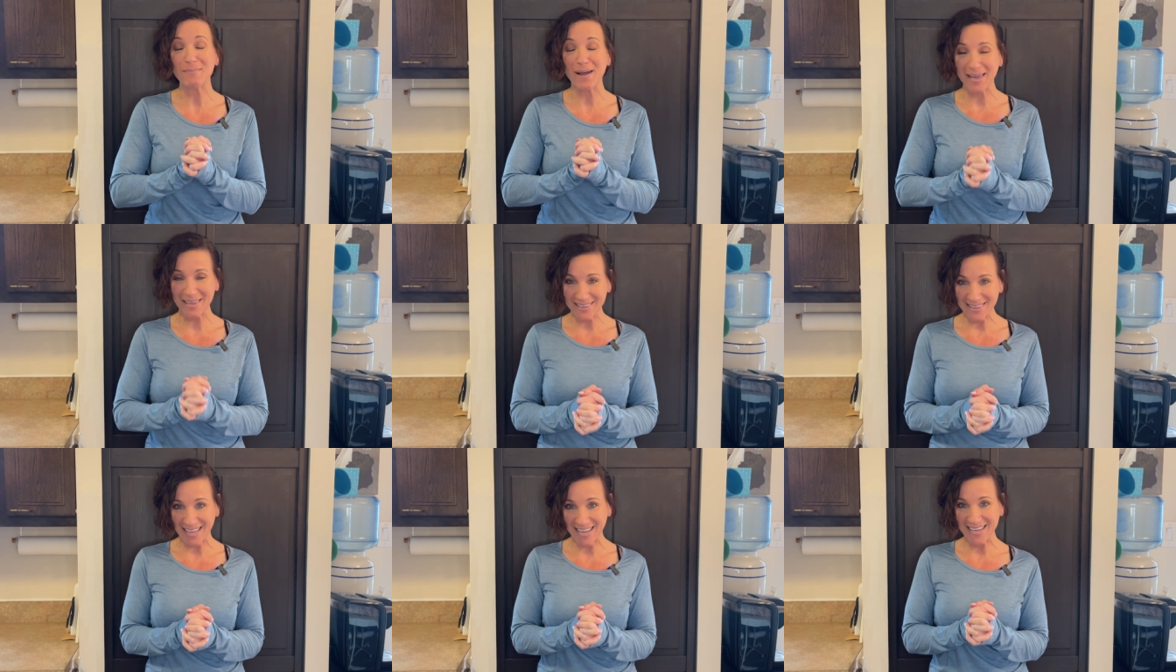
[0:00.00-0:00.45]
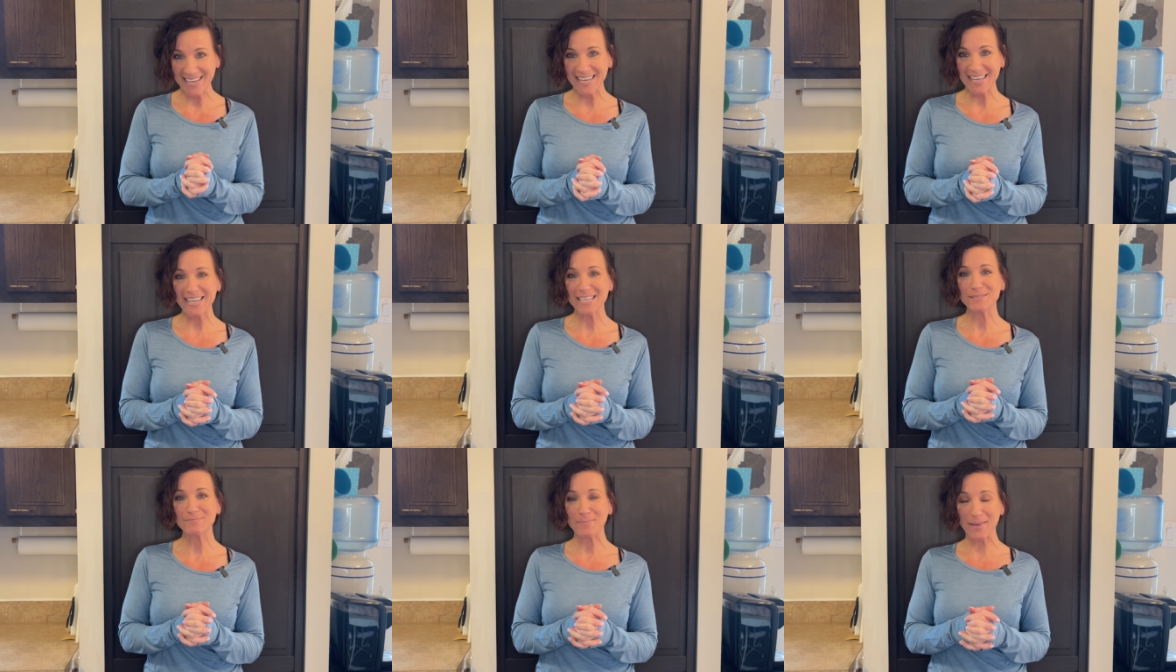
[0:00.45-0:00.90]
My link
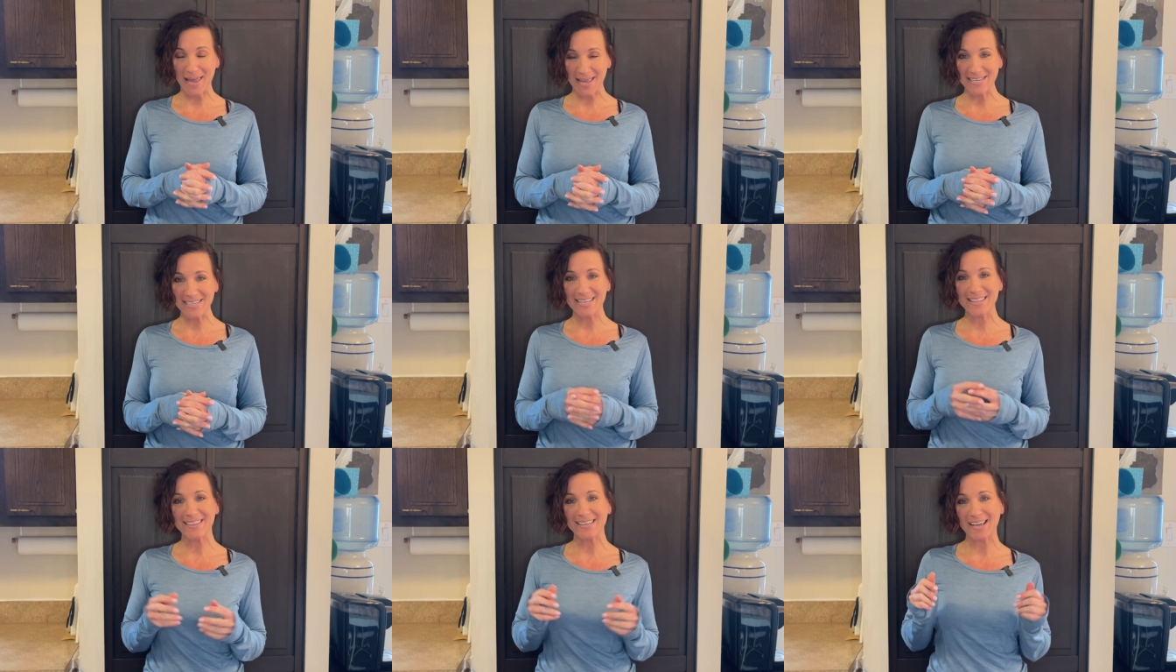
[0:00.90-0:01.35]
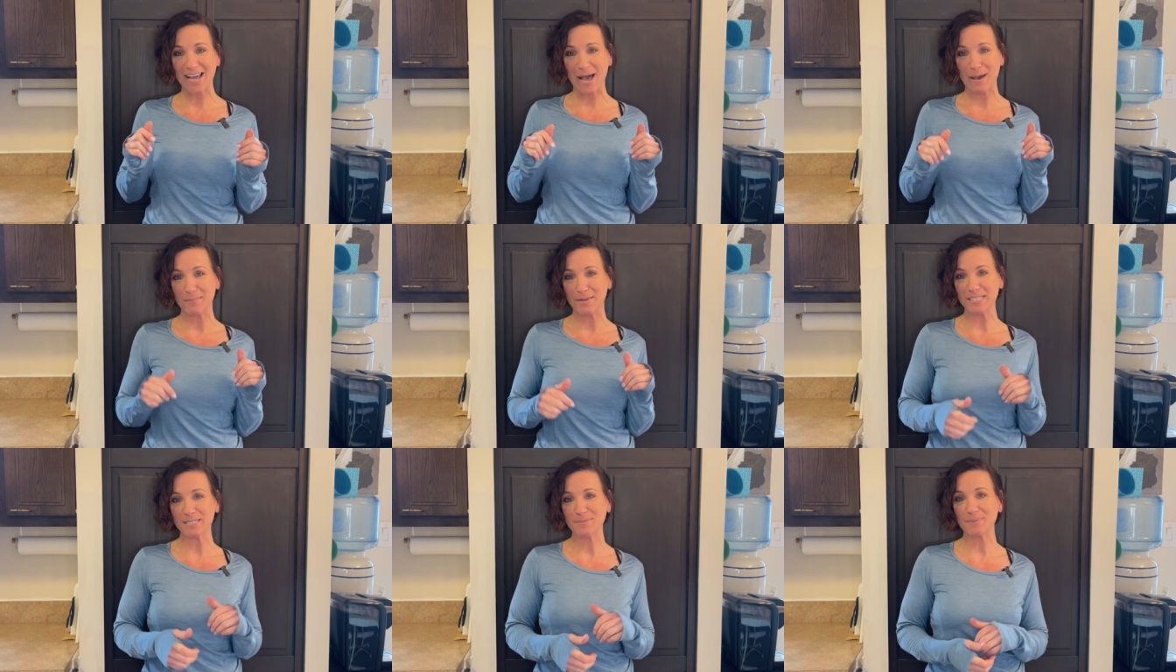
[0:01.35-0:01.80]
is pinned in the
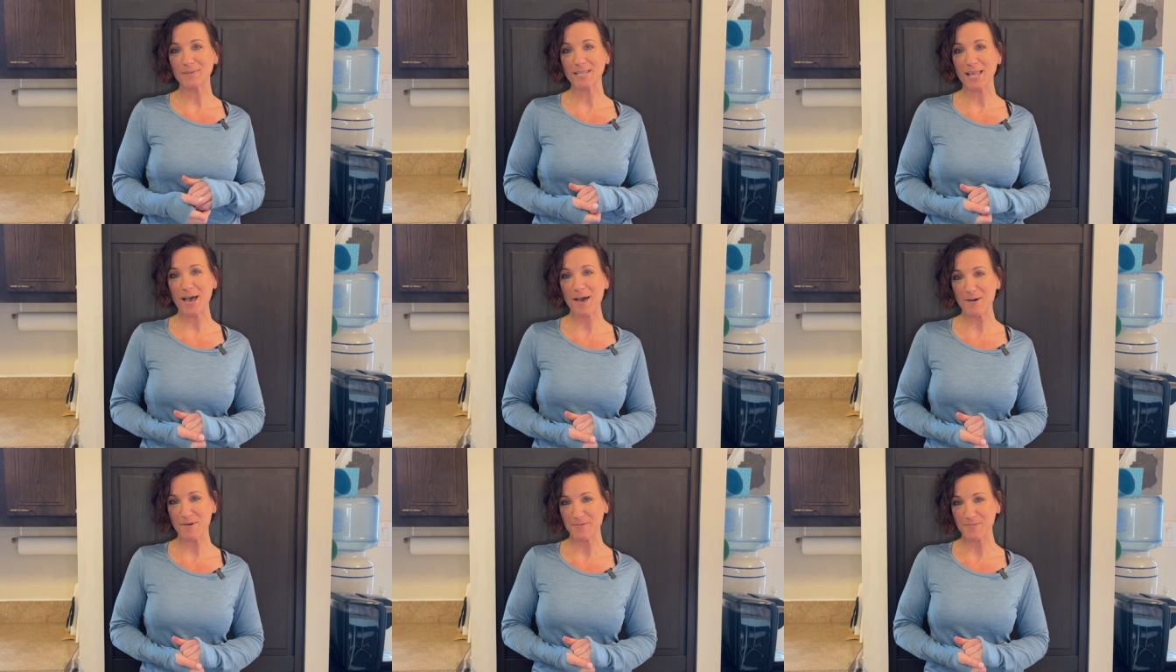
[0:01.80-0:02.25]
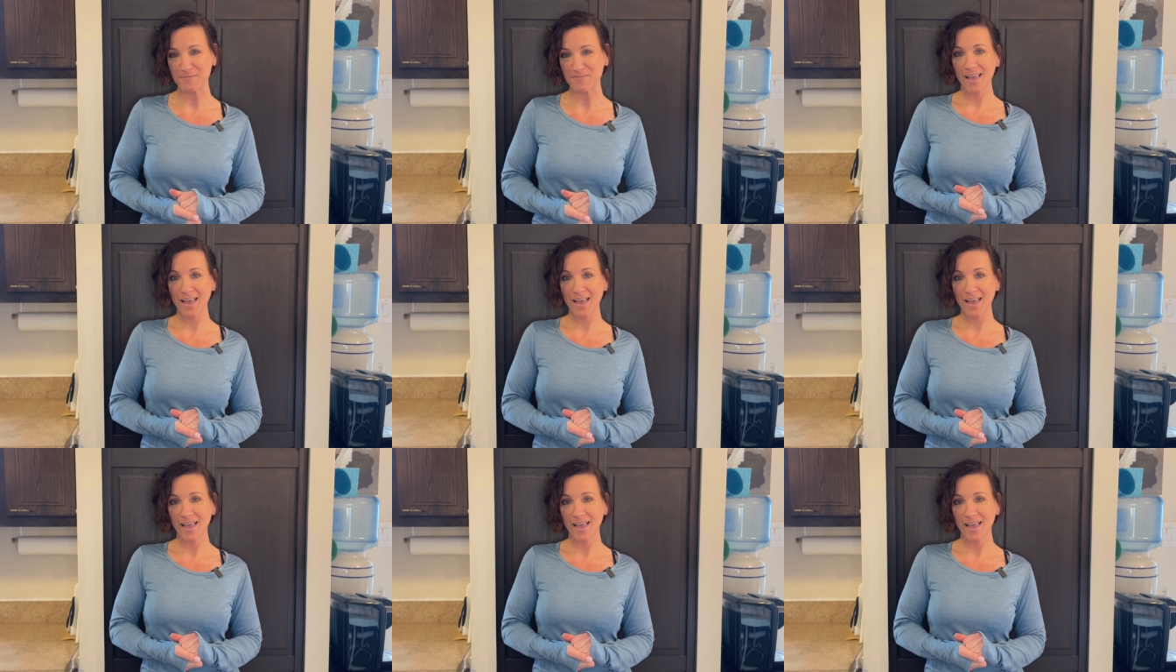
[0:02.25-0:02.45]
comments below.